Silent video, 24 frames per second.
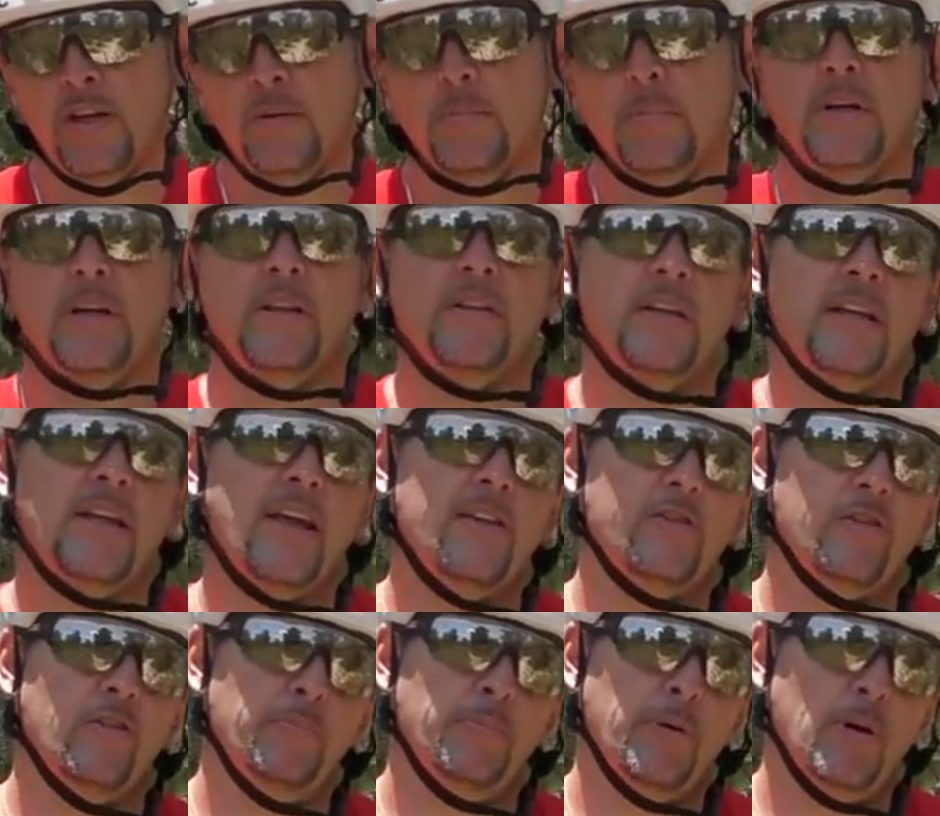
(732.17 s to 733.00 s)
but in the
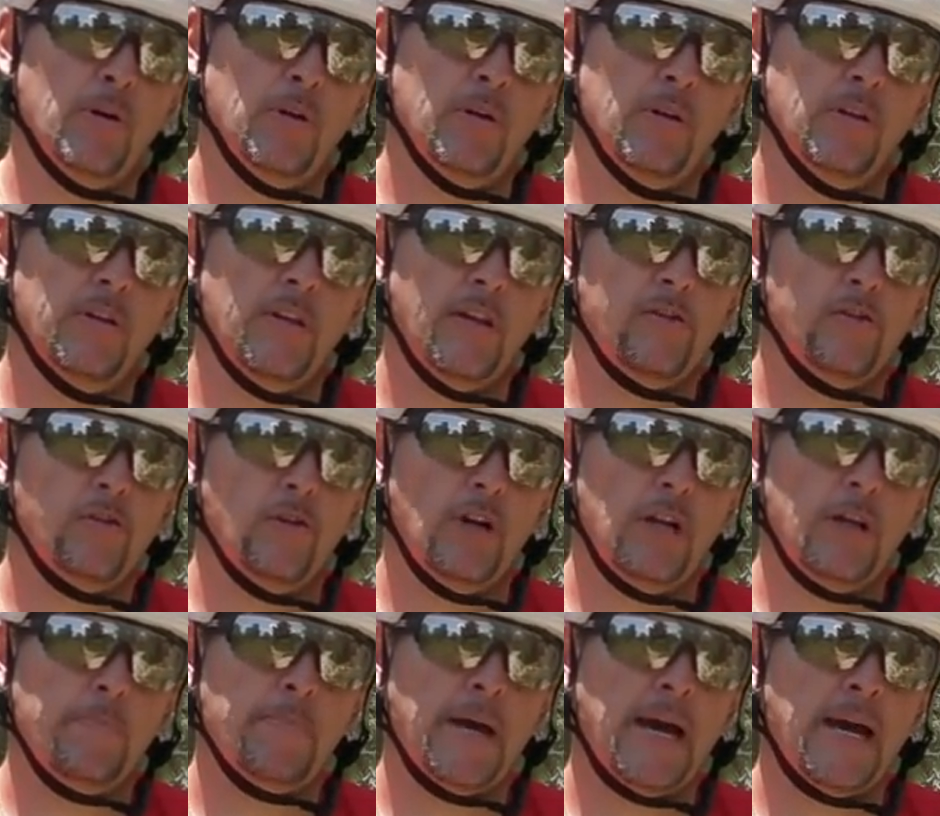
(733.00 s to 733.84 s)
case of POC, they
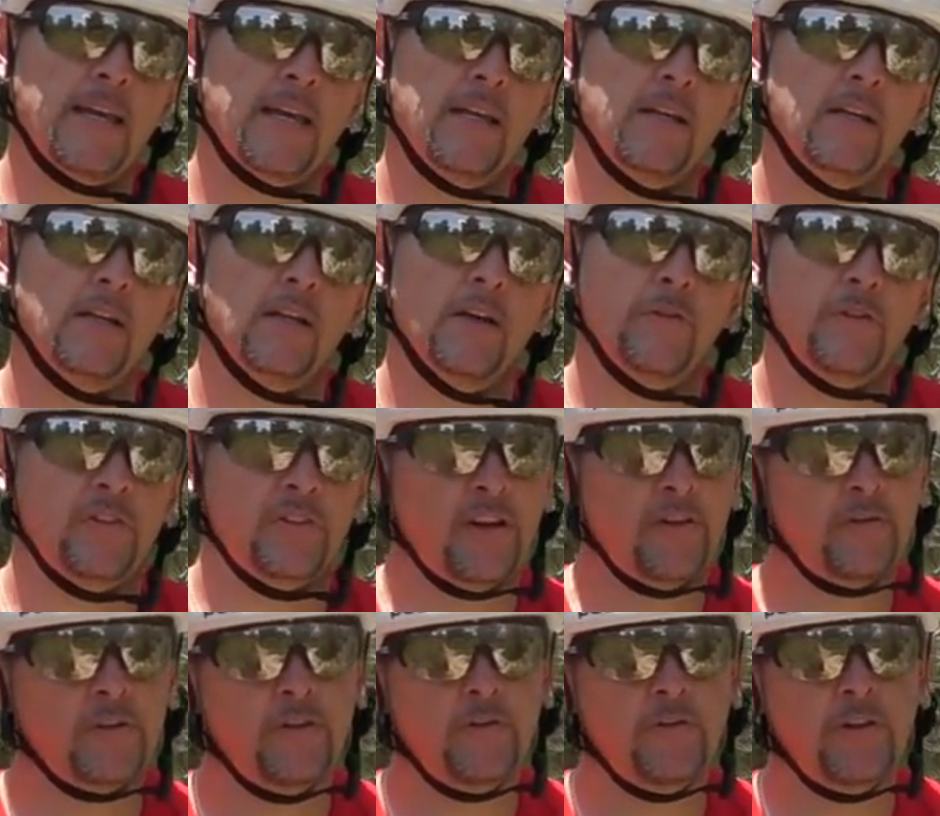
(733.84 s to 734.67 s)
certainly pack in enough
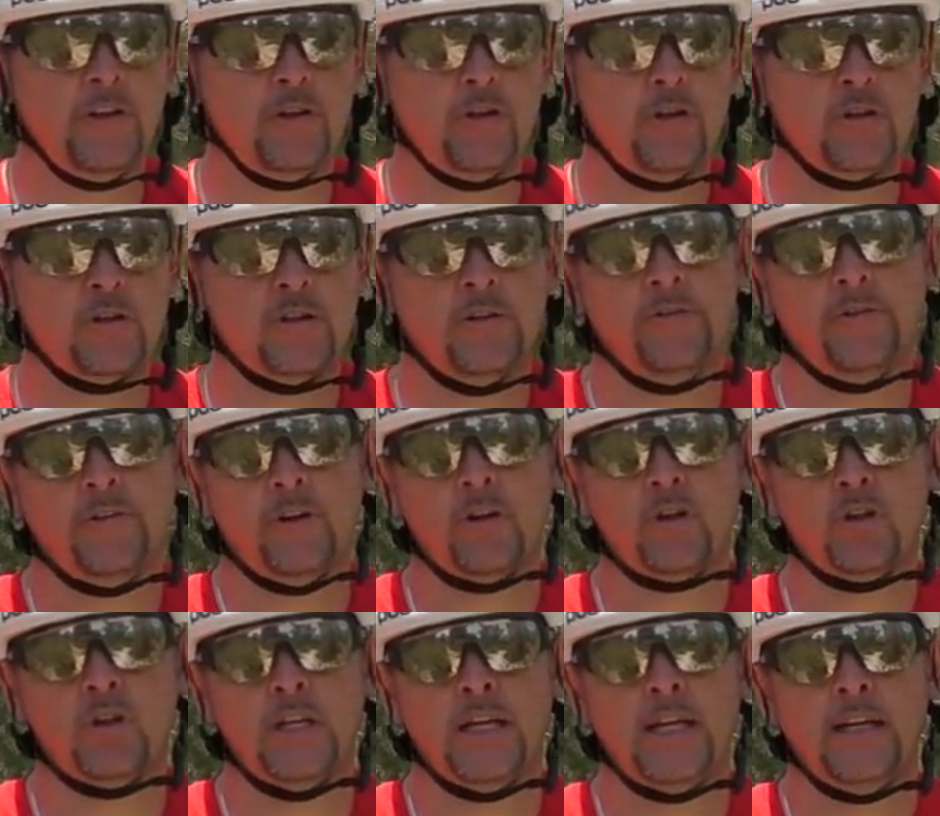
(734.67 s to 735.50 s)
safety features and
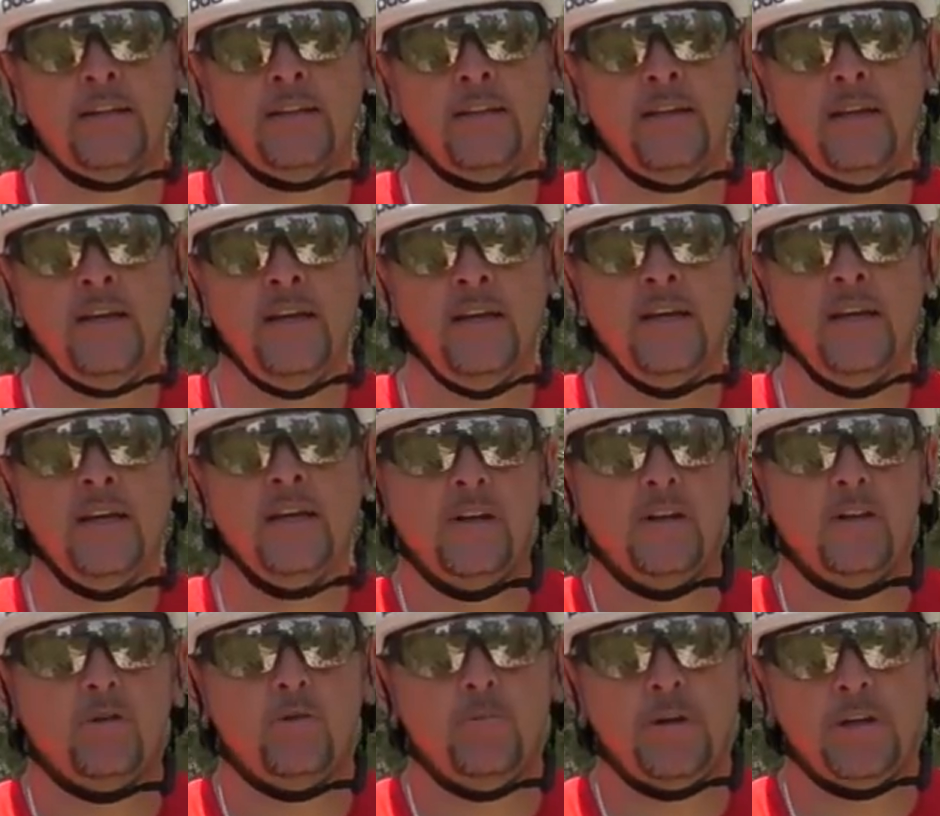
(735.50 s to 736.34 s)
functionality
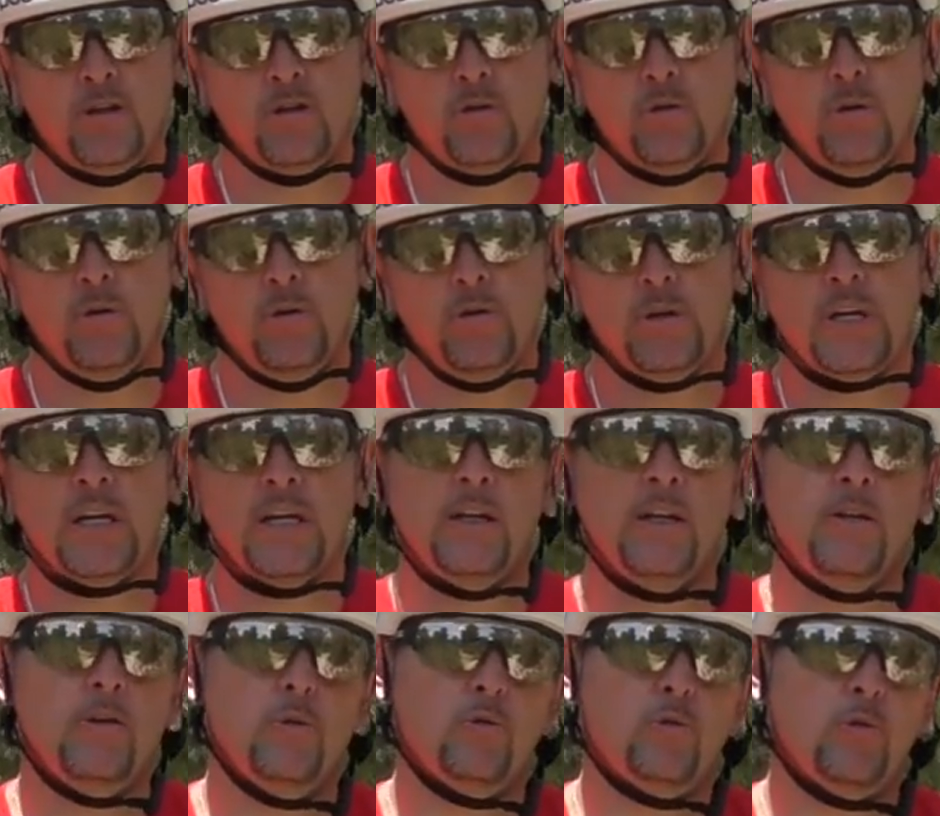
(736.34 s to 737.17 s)
to make sure you get
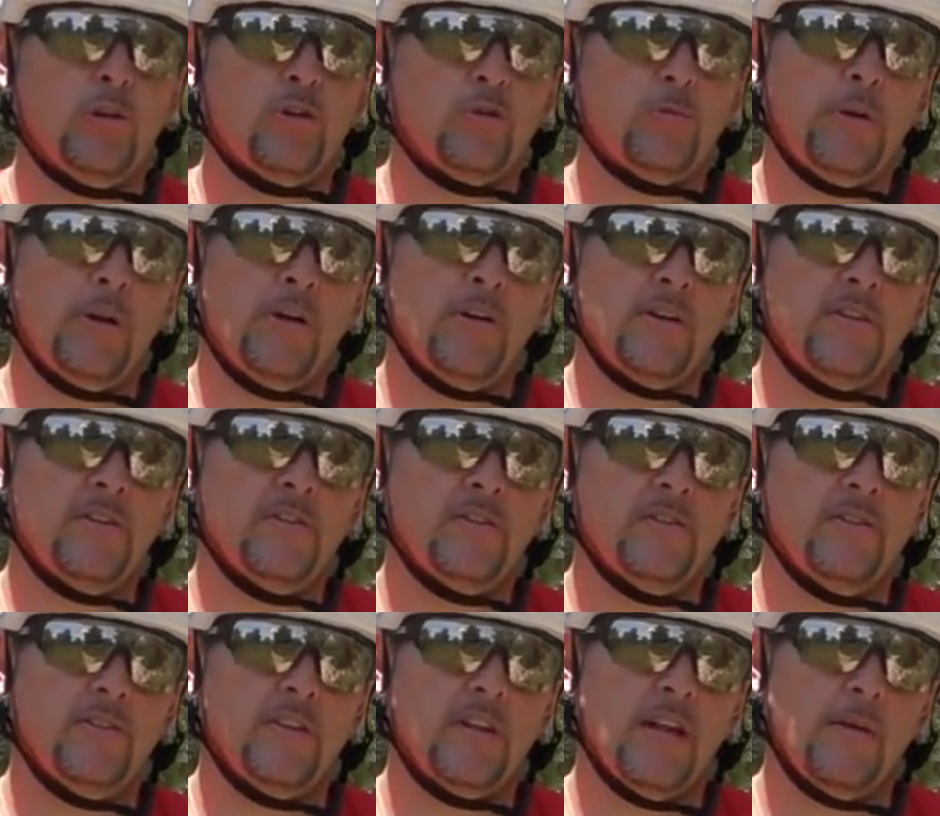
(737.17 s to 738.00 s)
a user
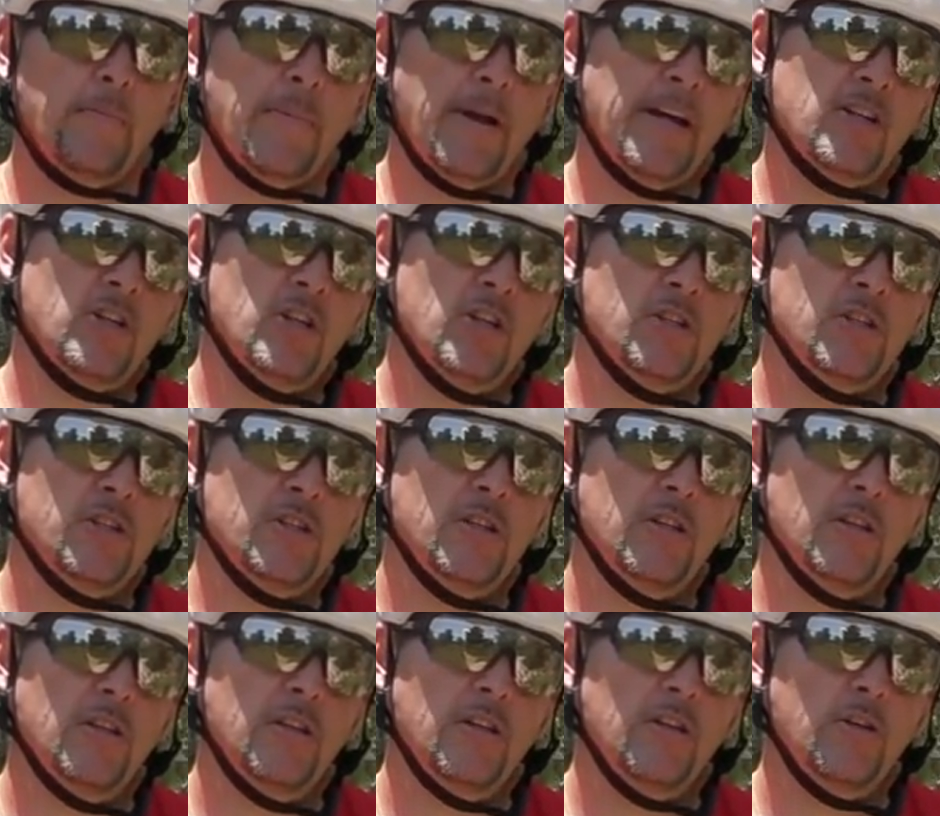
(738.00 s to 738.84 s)
experience that matches
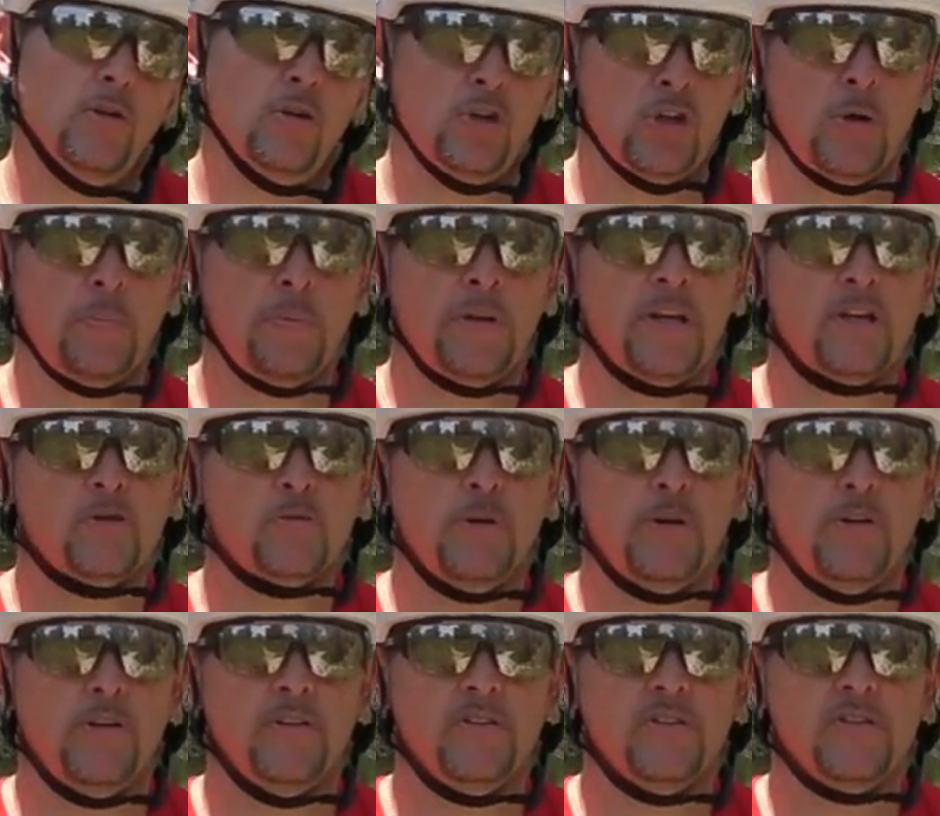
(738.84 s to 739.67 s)
your shopping
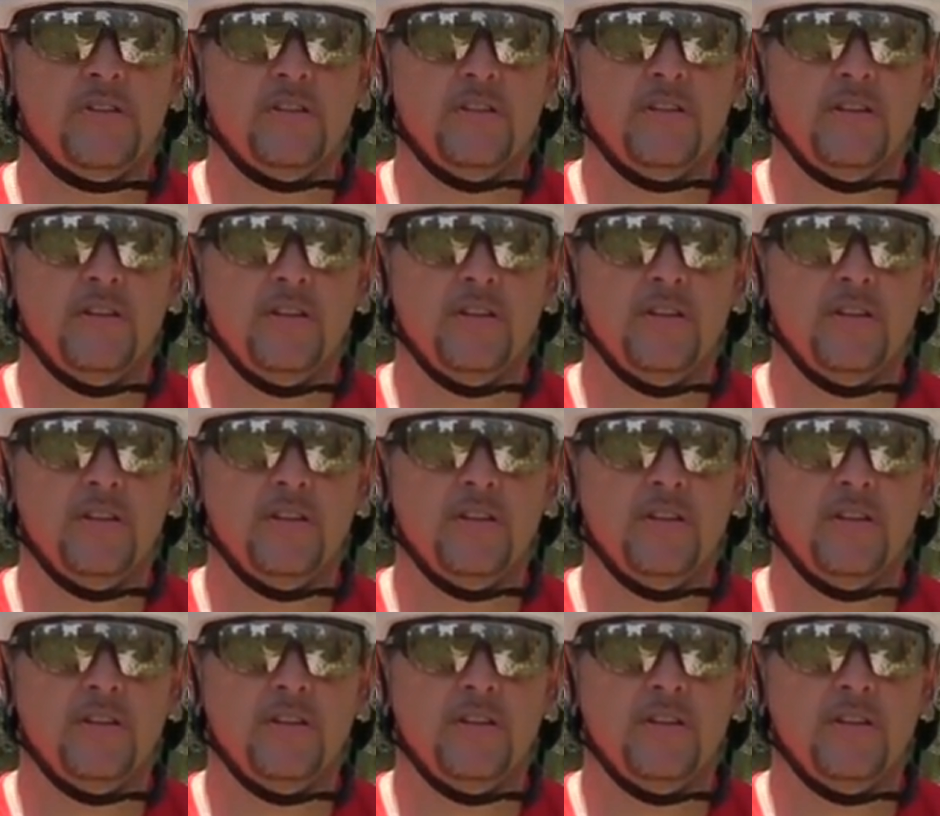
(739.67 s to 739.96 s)
experience.